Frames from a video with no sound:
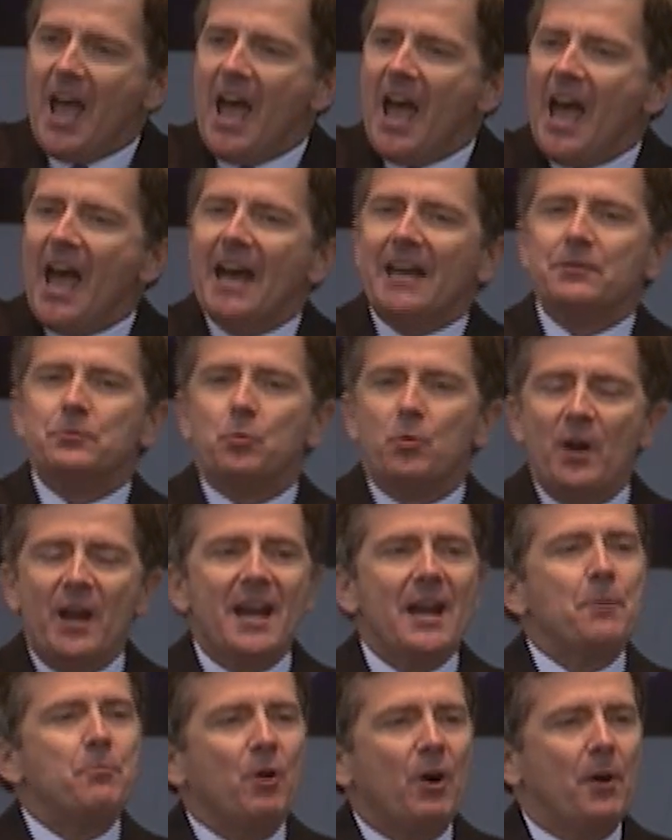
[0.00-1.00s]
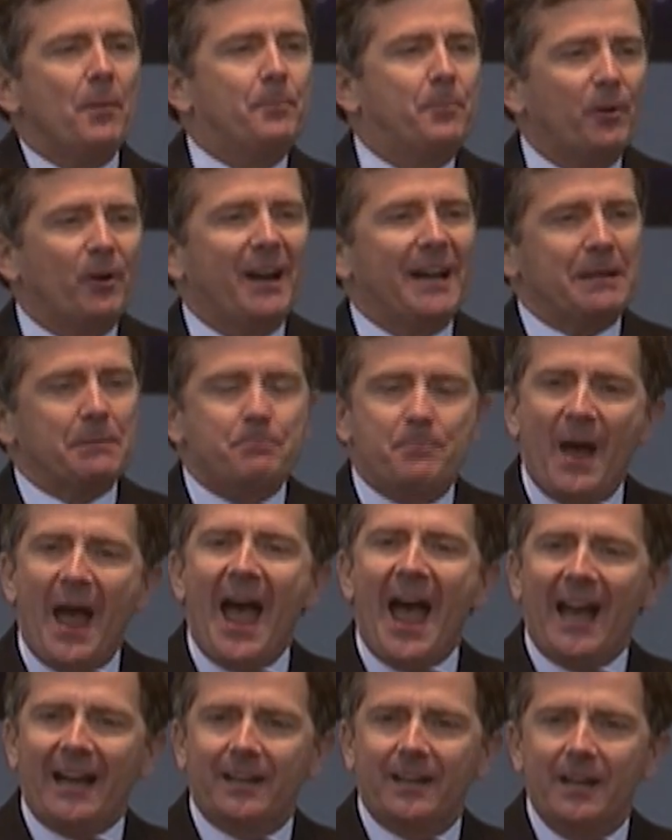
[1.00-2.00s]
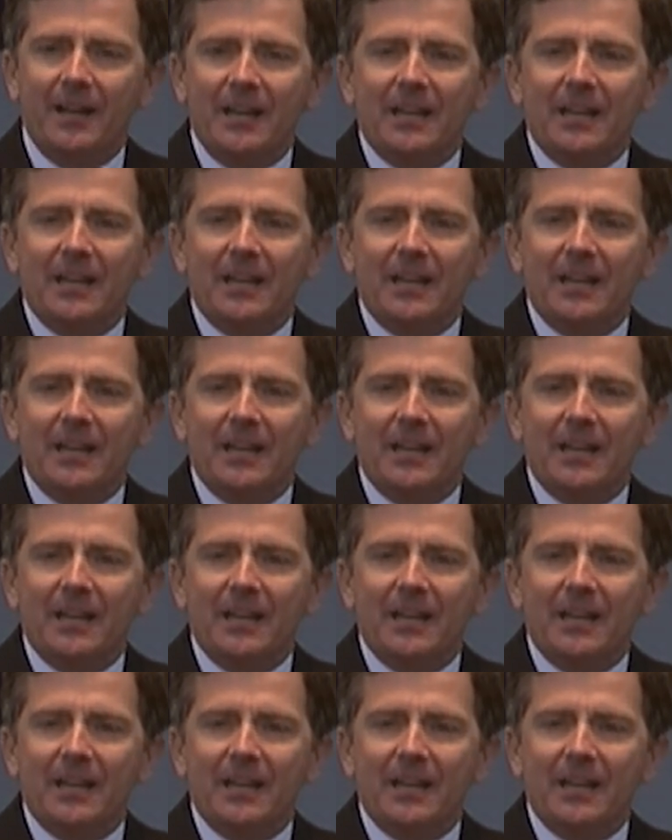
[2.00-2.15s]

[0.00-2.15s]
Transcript: And we will bring back